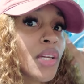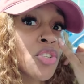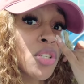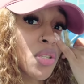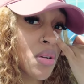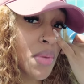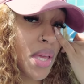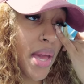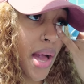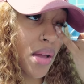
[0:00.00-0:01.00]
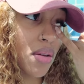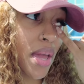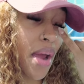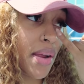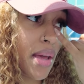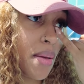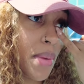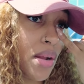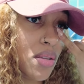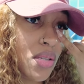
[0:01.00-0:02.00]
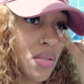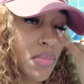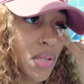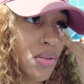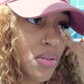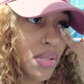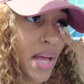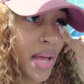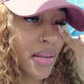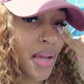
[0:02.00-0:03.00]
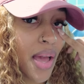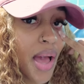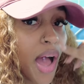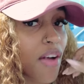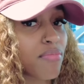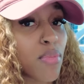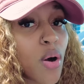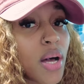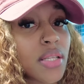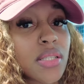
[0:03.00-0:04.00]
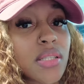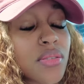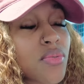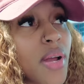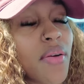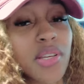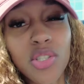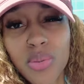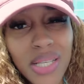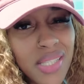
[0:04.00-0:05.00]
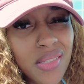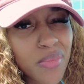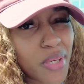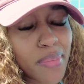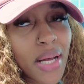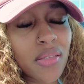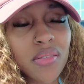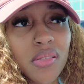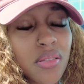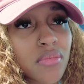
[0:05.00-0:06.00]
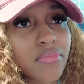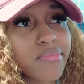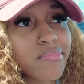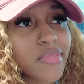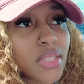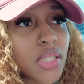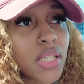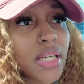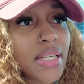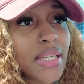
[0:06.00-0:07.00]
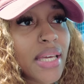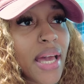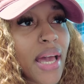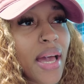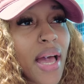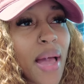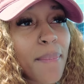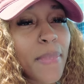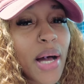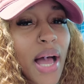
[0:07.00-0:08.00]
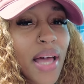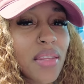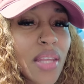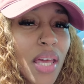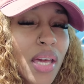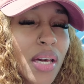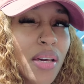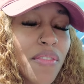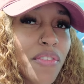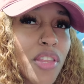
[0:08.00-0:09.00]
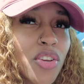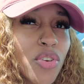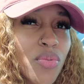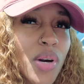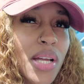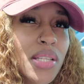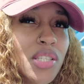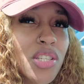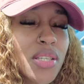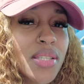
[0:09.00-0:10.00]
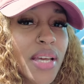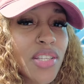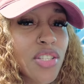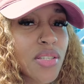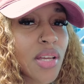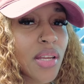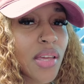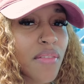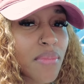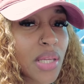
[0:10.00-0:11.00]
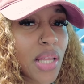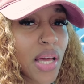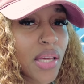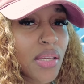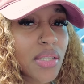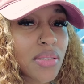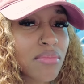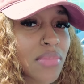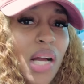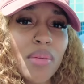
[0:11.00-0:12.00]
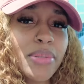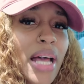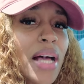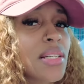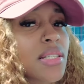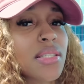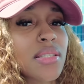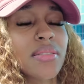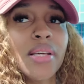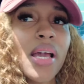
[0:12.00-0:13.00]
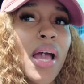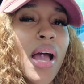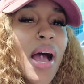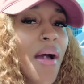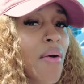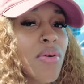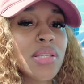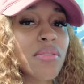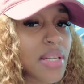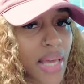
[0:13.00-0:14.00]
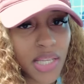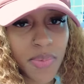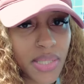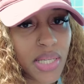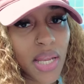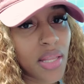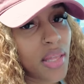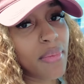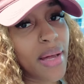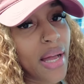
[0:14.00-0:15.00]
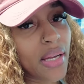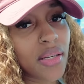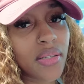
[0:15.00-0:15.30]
she told me, yeah, I could carry them, and also some clothes that I've bought where I was too lazy to bring back. So yeah, but I think for the new ones, she said she's gonna give me like a couple dollars. I wasn't really expecting anything back.